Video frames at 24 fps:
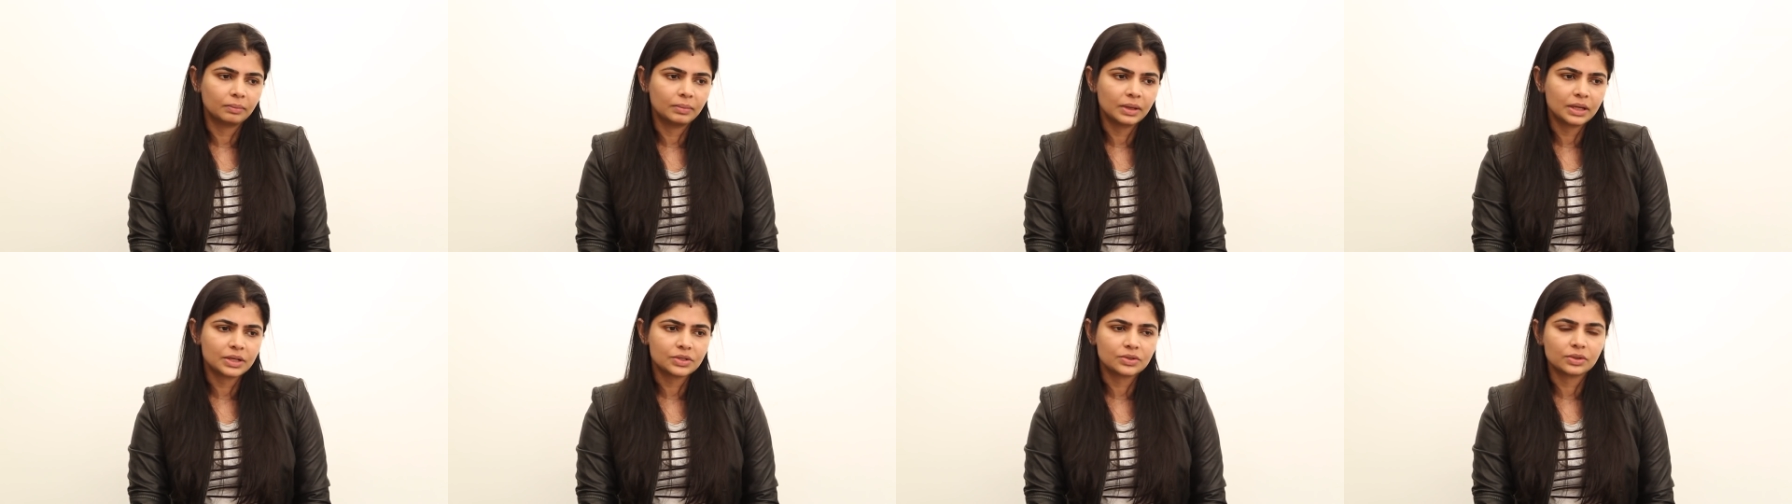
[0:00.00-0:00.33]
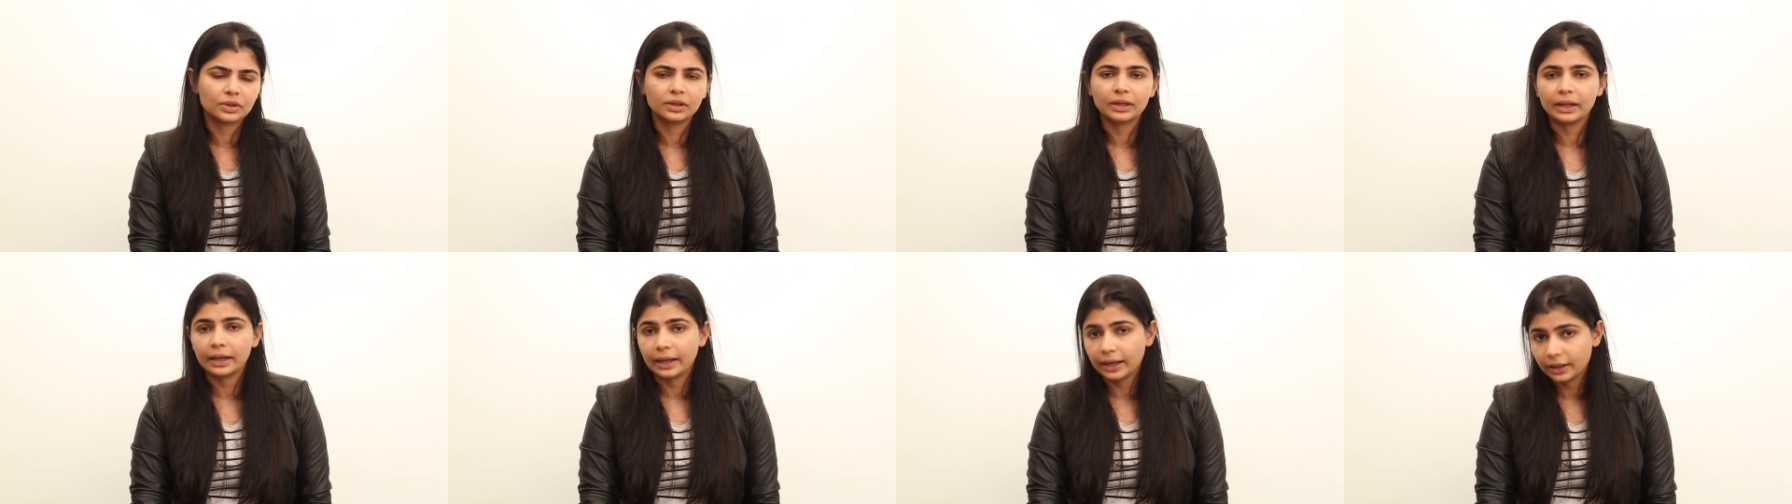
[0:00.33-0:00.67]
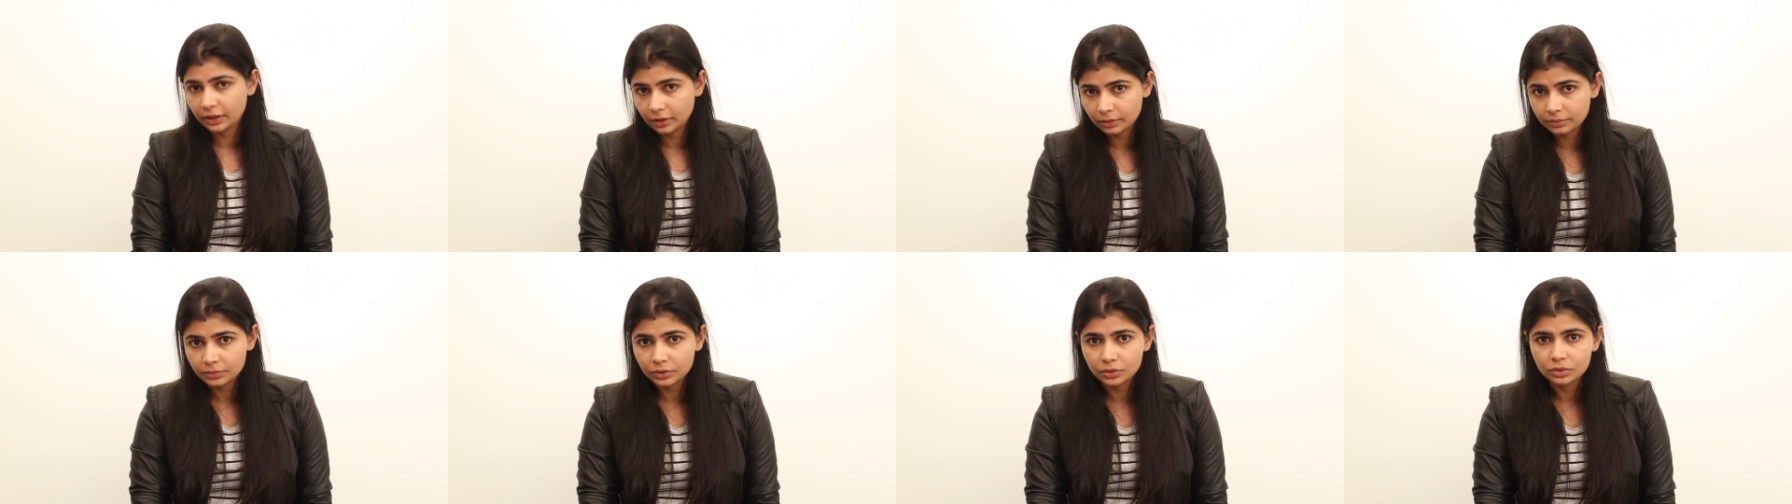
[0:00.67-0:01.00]
based on a
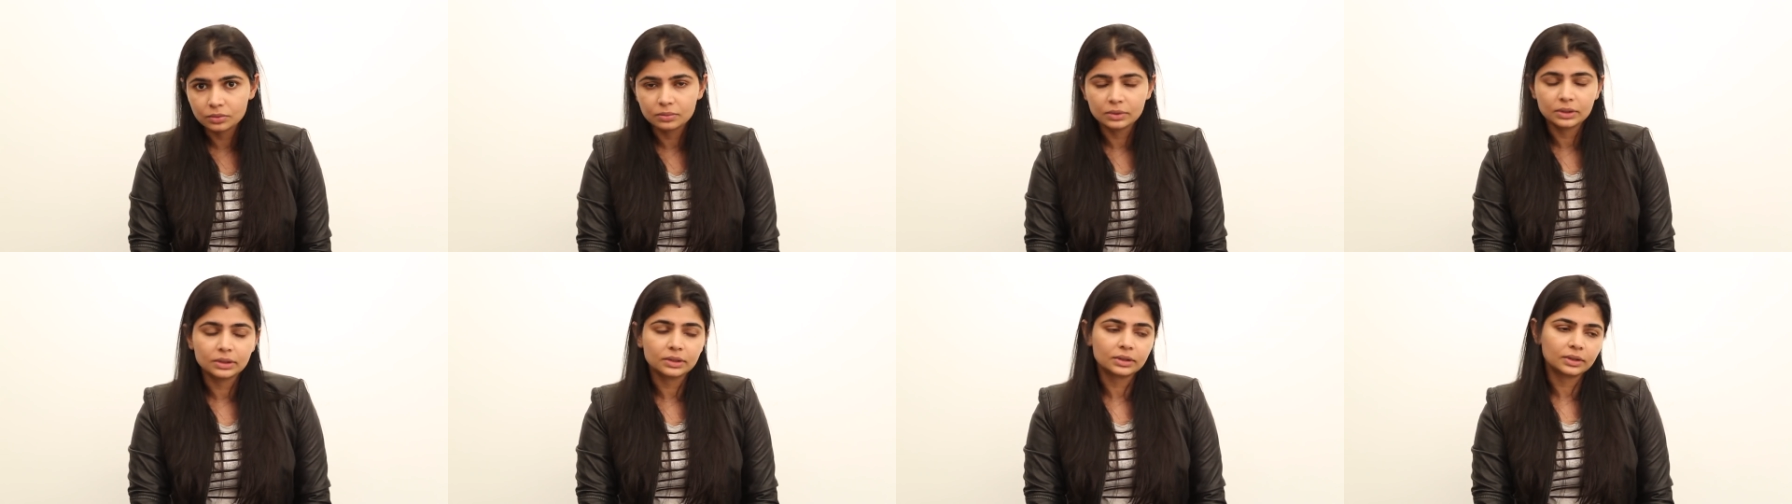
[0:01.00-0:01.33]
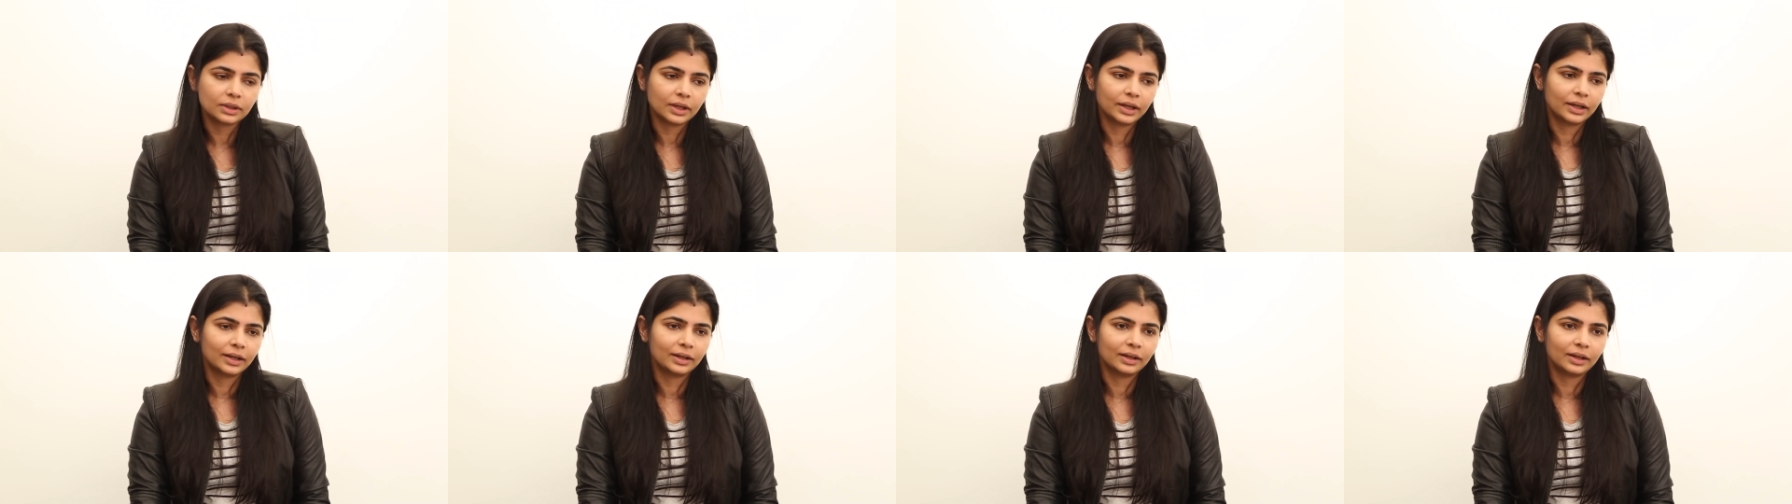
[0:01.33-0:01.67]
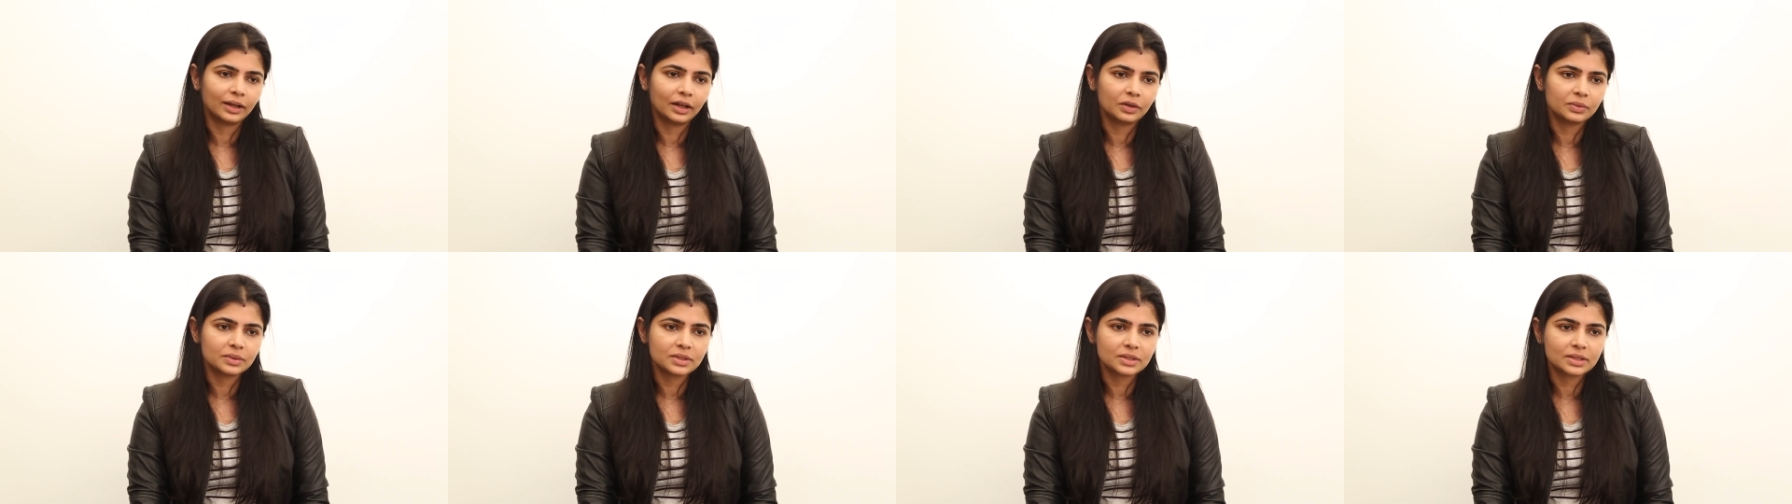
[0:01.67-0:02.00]
random rumor and
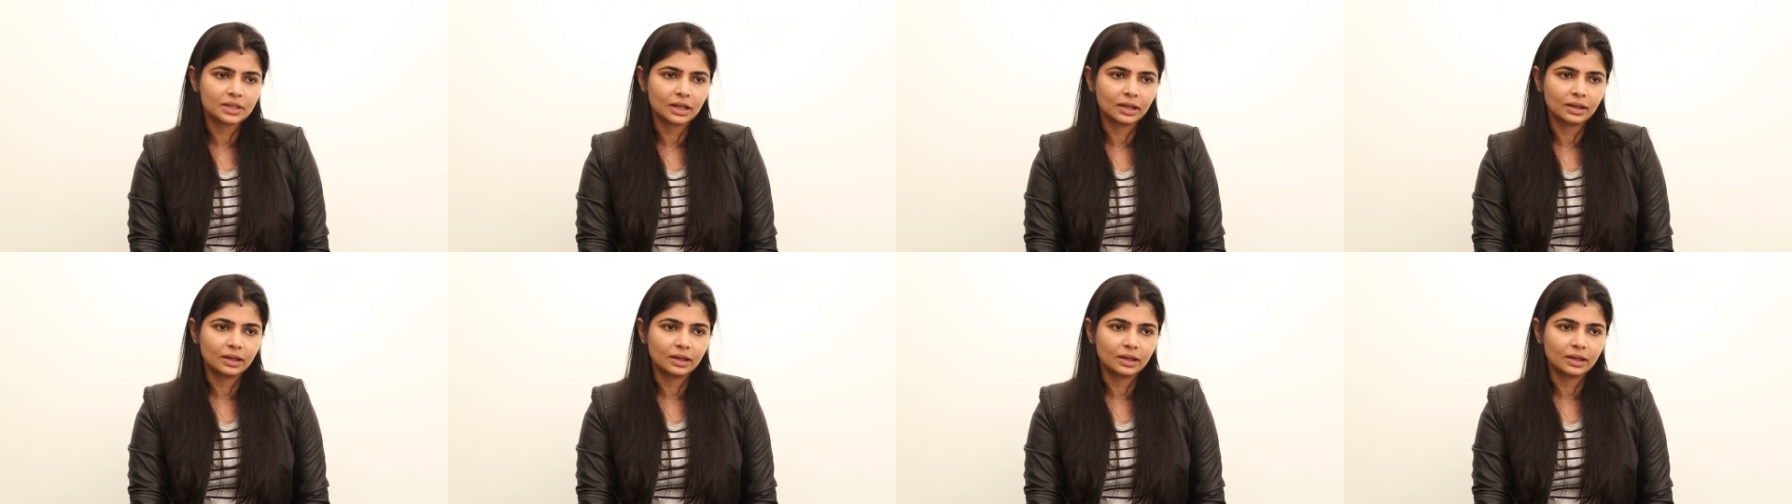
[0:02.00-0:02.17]
I was